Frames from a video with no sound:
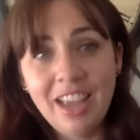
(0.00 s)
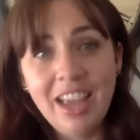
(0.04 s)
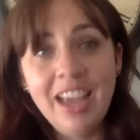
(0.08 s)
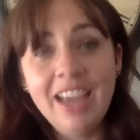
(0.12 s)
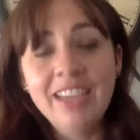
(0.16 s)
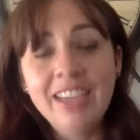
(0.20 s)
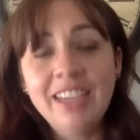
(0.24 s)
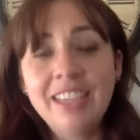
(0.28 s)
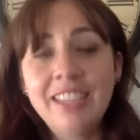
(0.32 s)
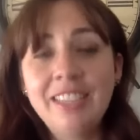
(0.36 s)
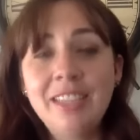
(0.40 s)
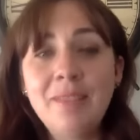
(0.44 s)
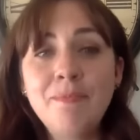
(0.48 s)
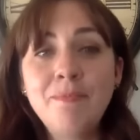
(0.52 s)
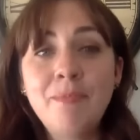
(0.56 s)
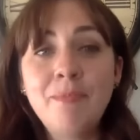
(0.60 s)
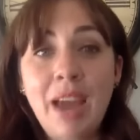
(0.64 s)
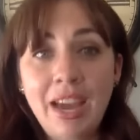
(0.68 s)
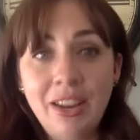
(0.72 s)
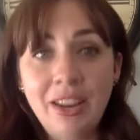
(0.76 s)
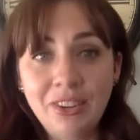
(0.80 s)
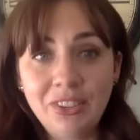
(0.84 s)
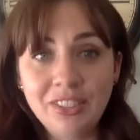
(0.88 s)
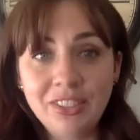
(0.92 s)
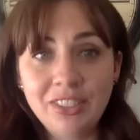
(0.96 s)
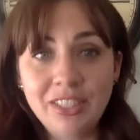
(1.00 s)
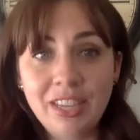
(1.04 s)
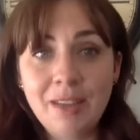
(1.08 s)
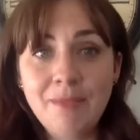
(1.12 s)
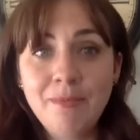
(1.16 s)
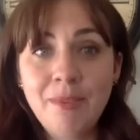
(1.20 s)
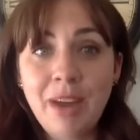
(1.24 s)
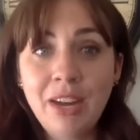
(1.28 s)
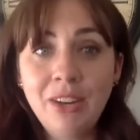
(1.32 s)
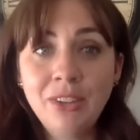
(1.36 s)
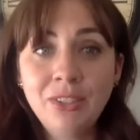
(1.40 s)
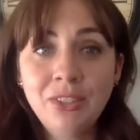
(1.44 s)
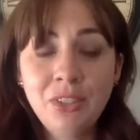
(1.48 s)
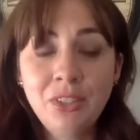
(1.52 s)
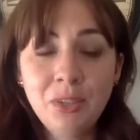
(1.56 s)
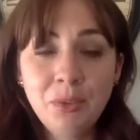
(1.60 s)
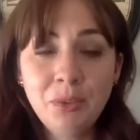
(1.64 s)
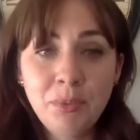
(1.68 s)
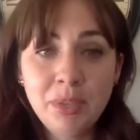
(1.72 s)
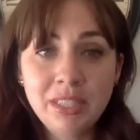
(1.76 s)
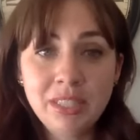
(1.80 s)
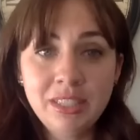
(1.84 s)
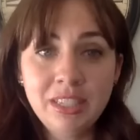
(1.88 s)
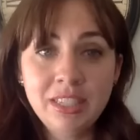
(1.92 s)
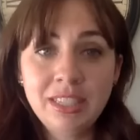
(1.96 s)
because it matters. It matters to your
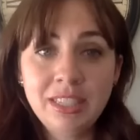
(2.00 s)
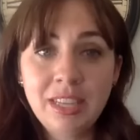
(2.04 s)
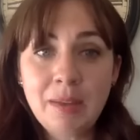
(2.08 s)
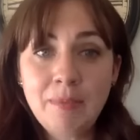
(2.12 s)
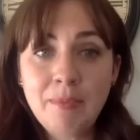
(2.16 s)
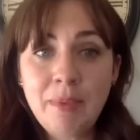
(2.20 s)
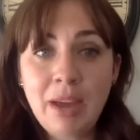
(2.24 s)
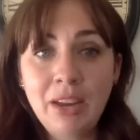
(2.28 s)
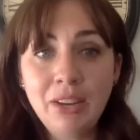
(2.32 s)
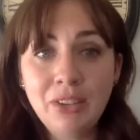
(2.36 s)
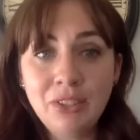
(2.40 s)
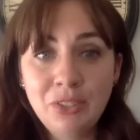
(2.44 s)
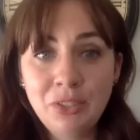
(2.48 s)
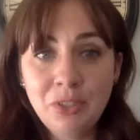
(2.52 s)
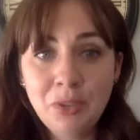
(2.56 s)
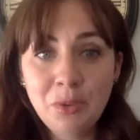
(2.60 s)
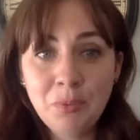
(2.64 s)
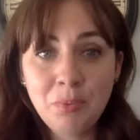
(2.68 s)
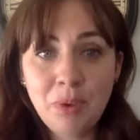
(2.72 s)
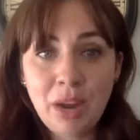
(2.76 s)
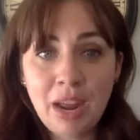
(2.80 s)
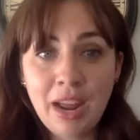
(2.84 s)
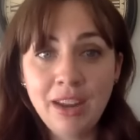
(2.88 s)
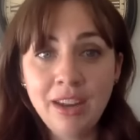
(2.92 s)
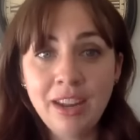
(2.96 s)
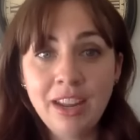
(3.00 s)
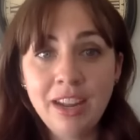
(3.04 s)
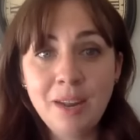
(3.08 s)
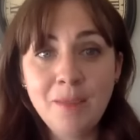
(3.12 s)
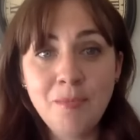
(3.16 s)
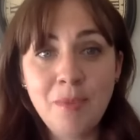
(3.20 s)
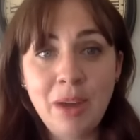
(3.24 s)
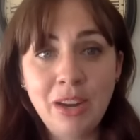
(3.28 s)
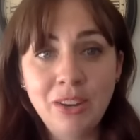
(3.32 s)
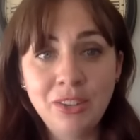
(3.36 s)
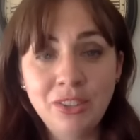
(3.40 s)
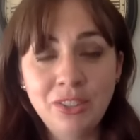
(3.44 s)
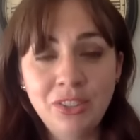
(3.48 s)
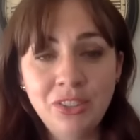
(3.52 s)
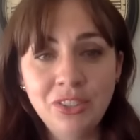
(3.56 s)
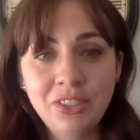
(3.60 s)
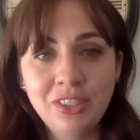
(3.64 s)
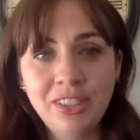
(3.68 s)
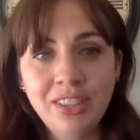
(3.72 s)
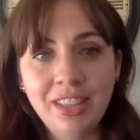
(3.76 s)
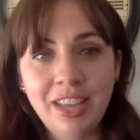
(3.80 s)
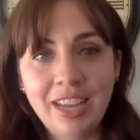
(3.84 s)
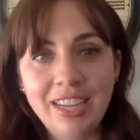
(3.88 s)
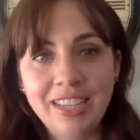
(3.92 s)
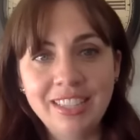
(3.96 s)
business, it matters to your brand, and it matters to your
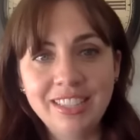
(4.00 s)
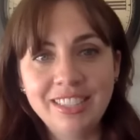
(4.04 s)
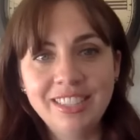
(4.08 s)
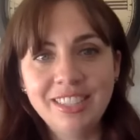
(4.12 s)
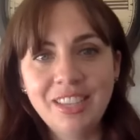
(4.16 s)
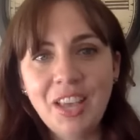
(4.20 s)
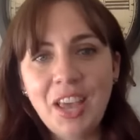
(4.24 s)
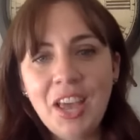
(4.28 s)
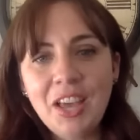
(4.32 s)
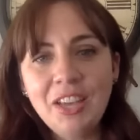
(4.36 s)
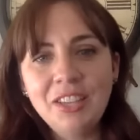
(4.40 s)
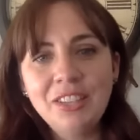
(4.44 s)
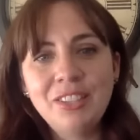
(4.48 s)
clients.